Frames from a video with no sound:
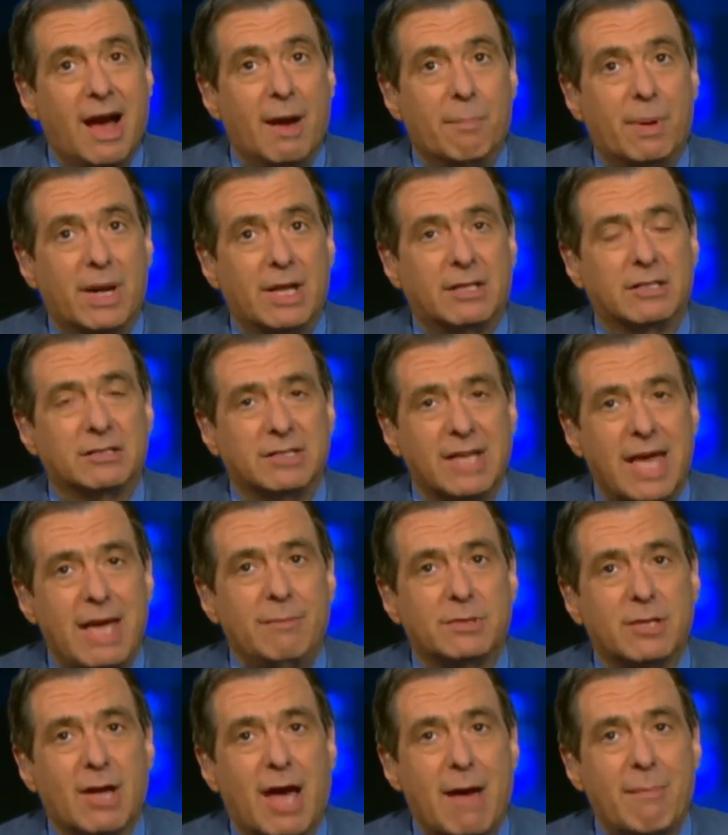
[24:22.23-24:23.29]
But at the
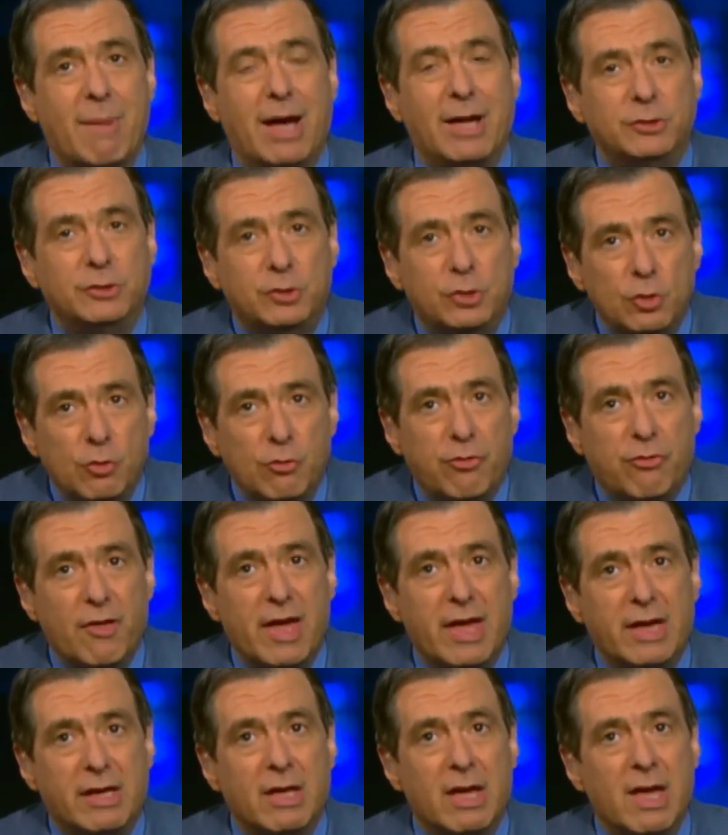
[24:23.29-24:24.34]
same time, I do
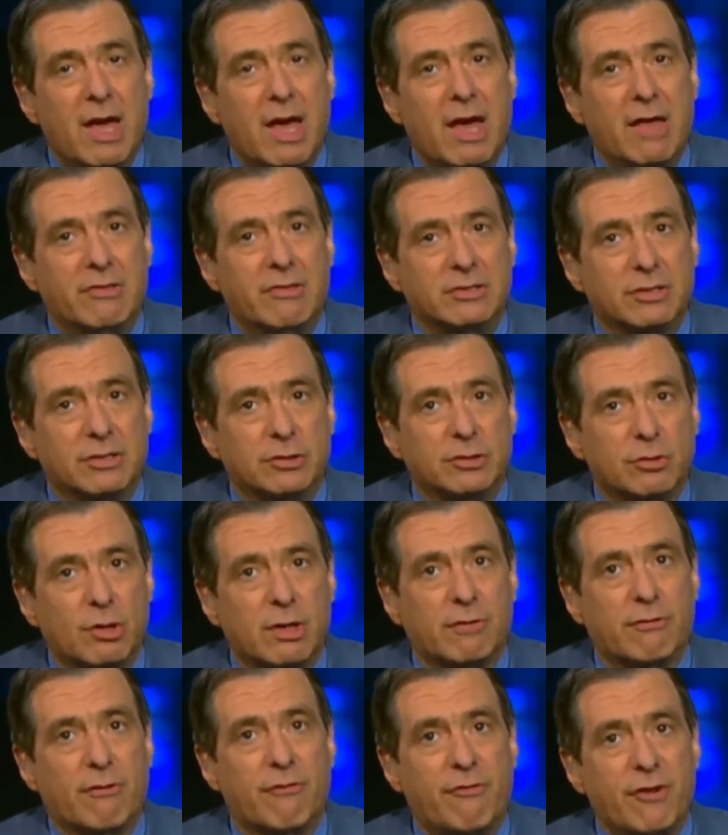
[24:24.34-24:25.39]
think there's a
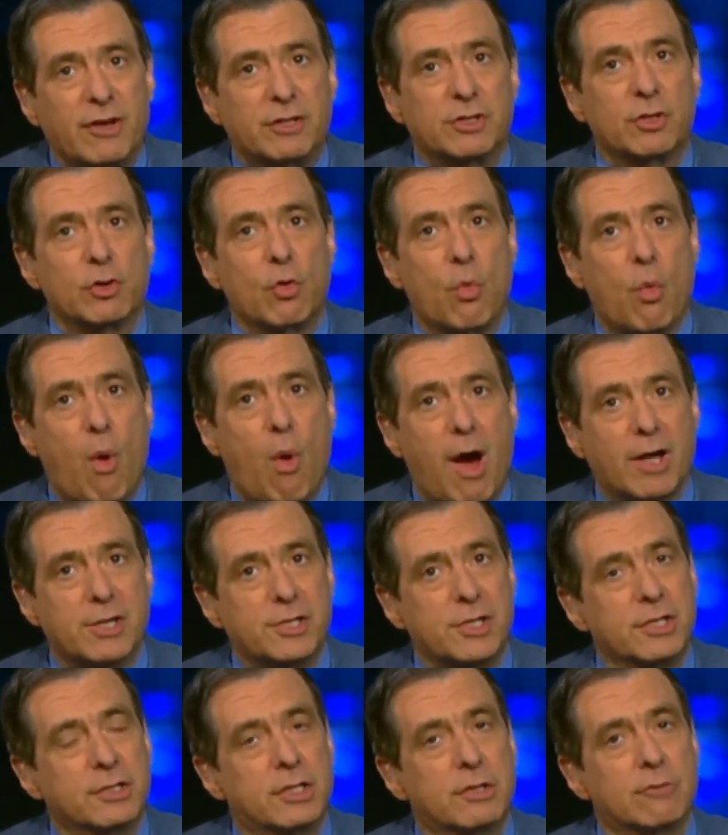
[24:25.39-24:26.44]
sort of official
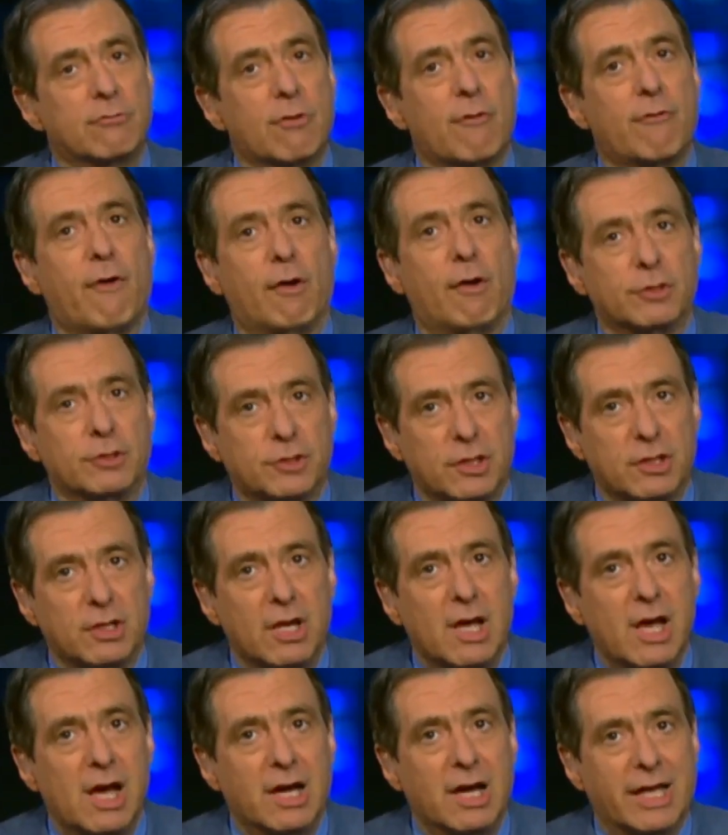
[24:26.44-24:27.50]
Washington revulsion
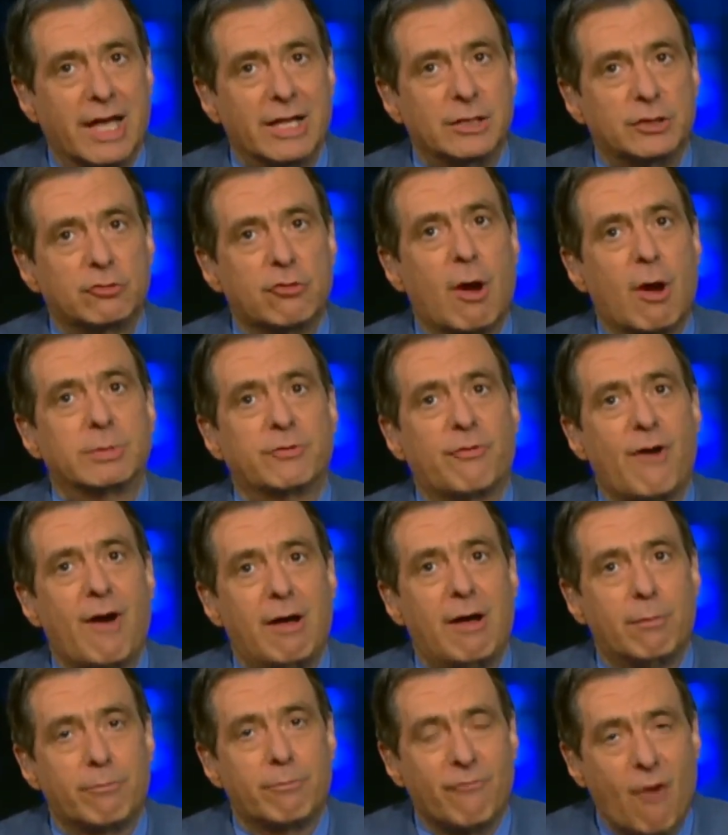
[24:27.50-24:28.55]
against Trump's
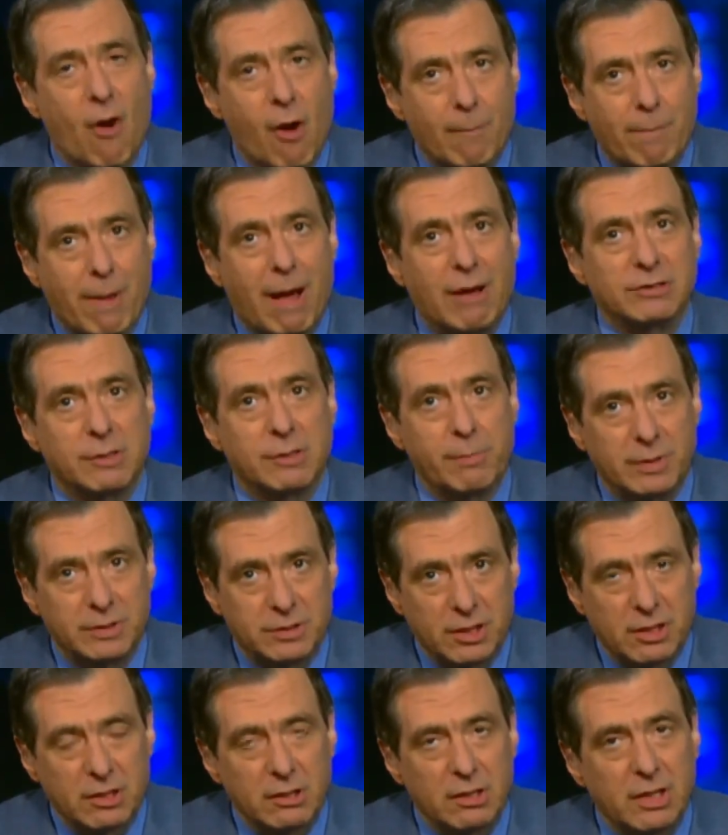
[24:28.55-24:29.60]
foreign policy,
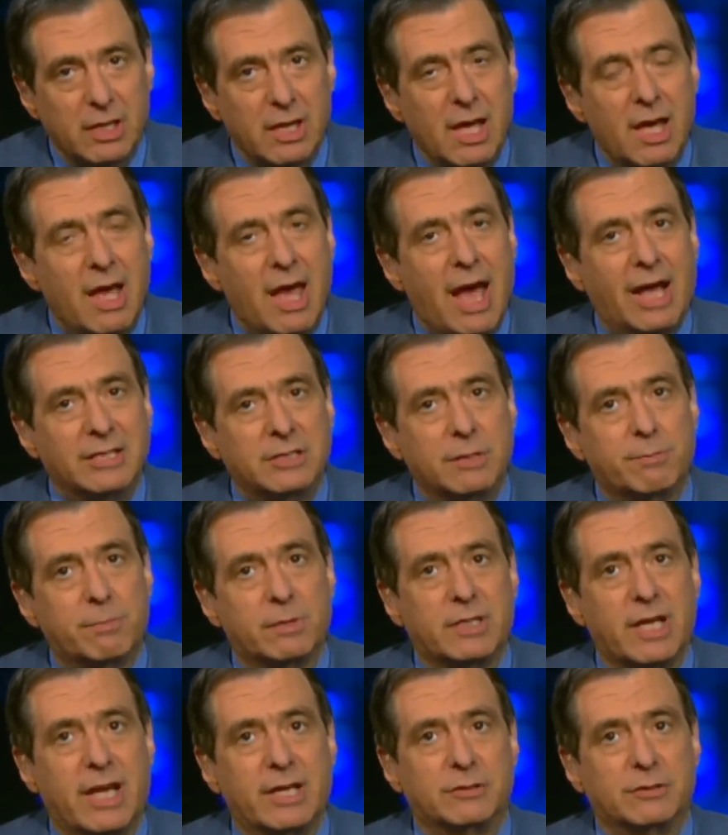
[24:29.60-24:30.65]
particularly as it
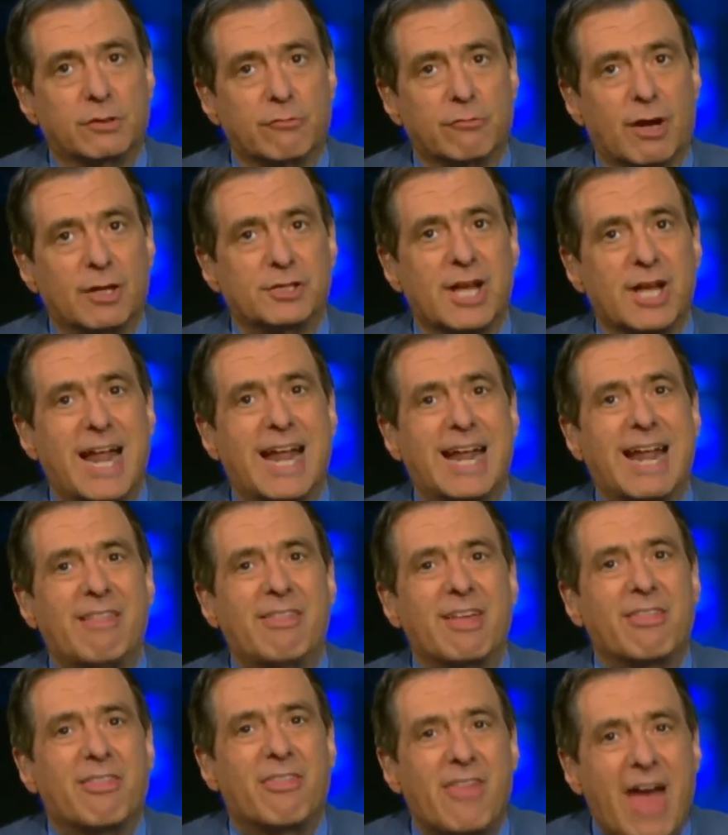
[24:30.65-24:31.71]
pertains to Russia. And I
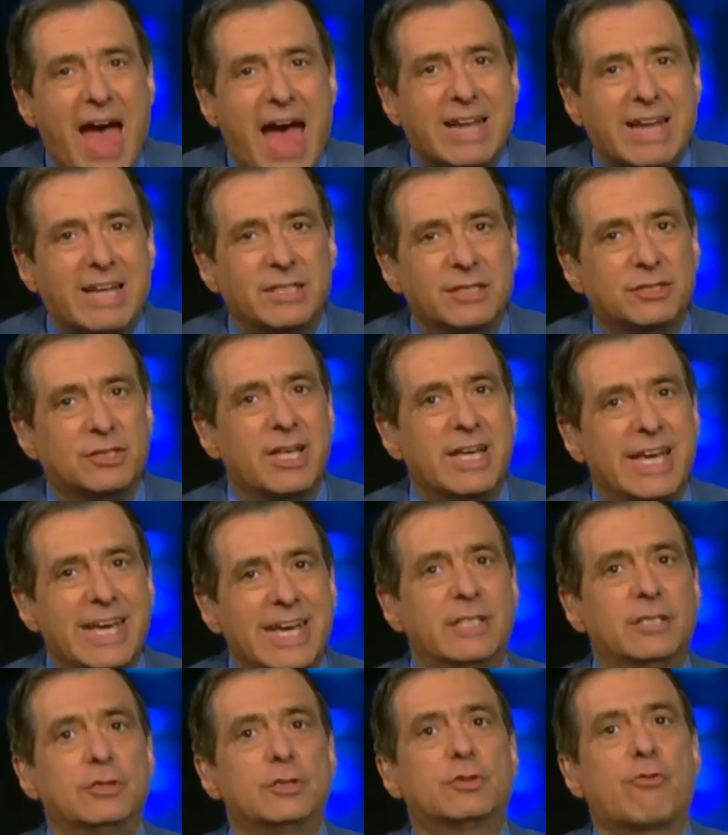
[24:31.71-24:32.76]
think that is the
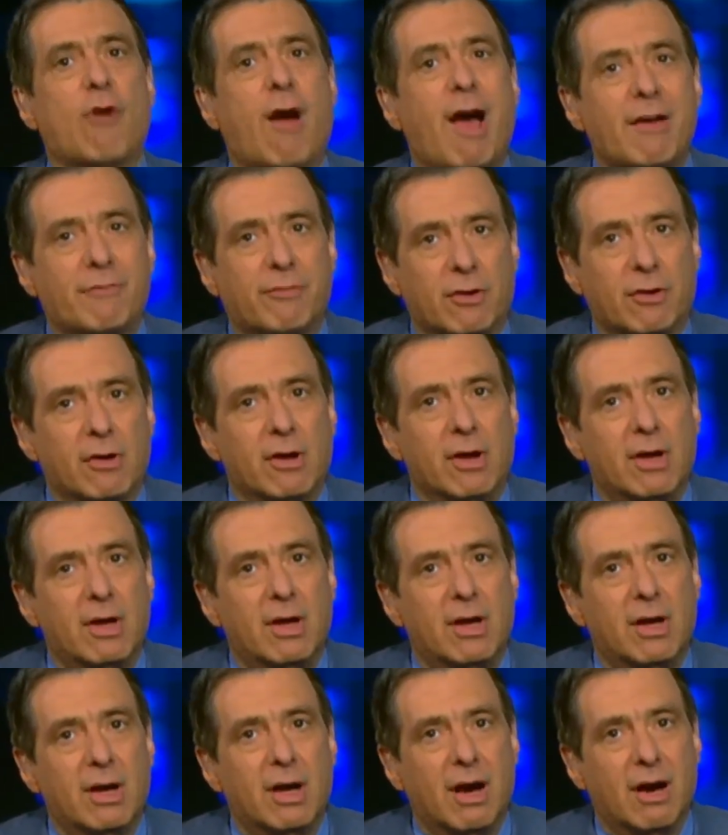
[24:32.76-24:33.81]
hidden driver
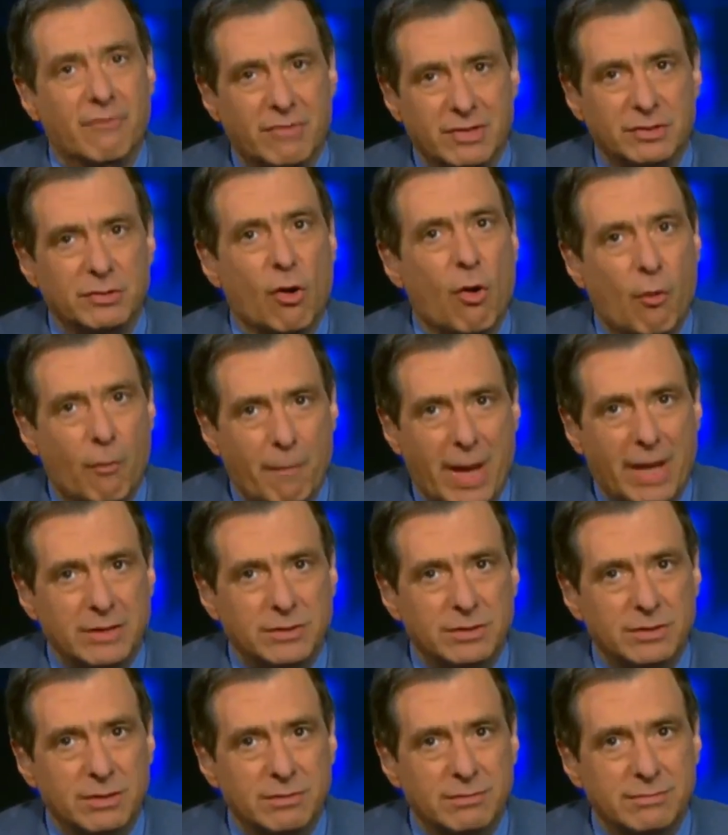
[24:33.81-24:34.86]
of this whole
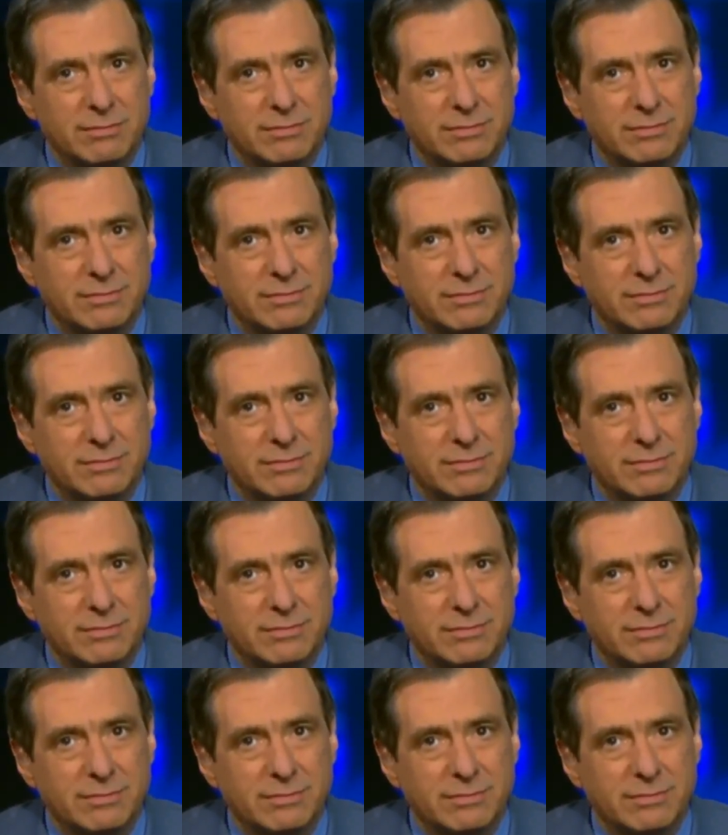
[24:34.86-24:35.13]
mess.